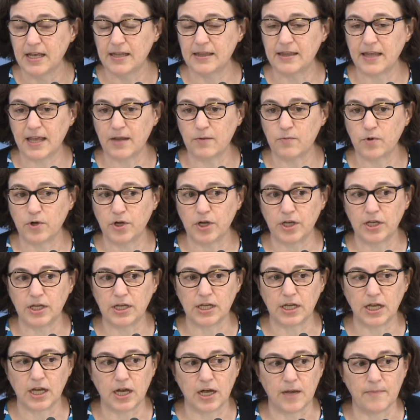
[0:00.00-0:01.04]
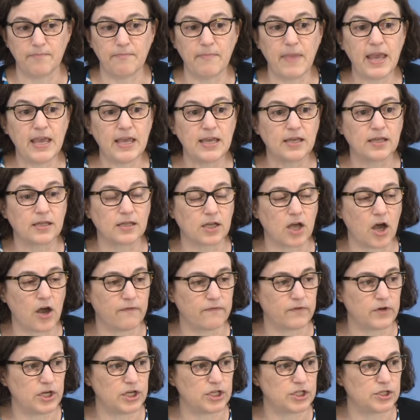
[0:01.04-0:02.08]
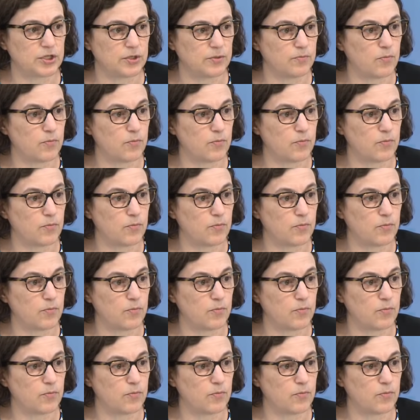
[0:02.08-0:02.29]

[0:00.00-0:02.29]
They would make coverage